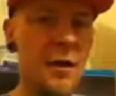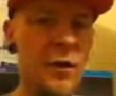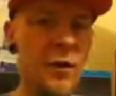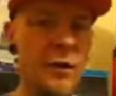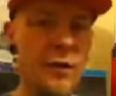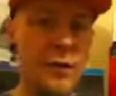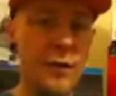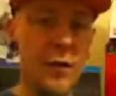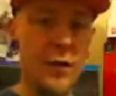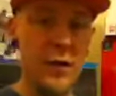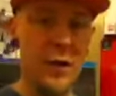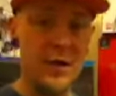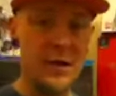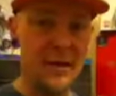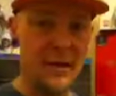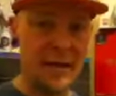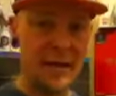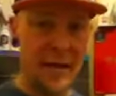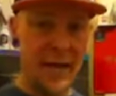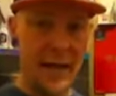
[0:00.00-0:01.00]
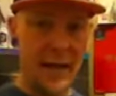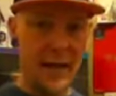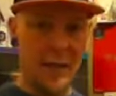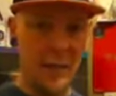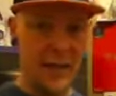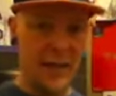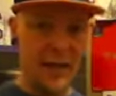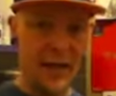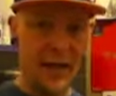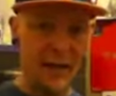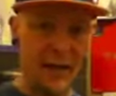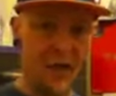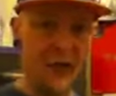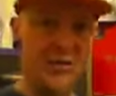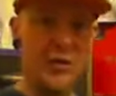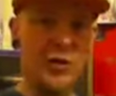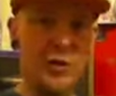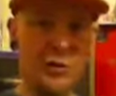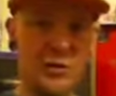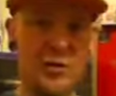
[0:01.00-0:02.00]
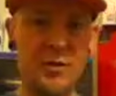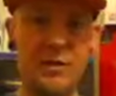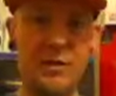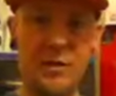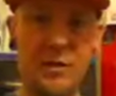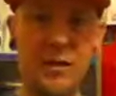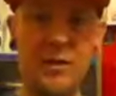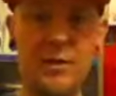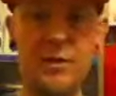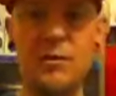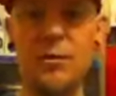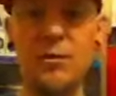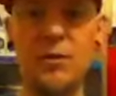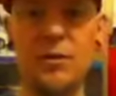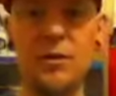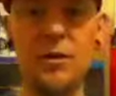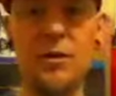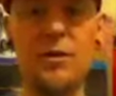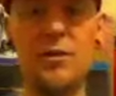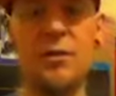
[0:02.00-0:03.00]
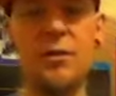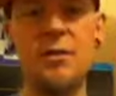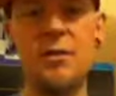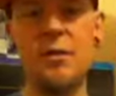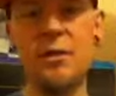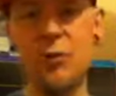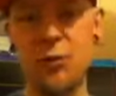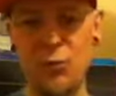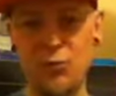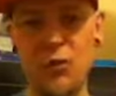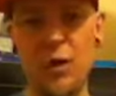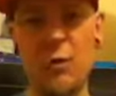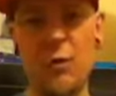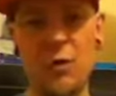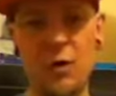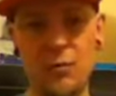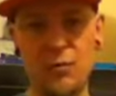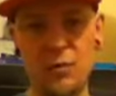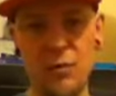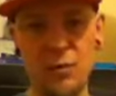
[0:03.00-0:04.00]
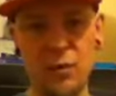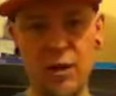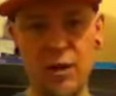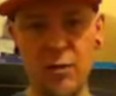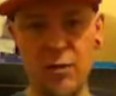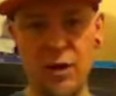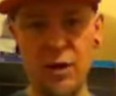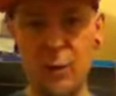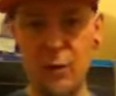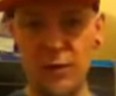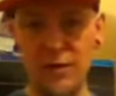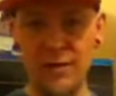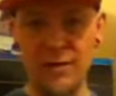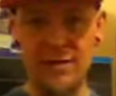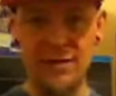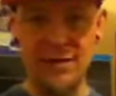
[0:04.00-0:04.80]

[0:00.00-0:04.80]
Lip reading: the first game introduced these sorts of guides, and you'll know what I'm talking about when you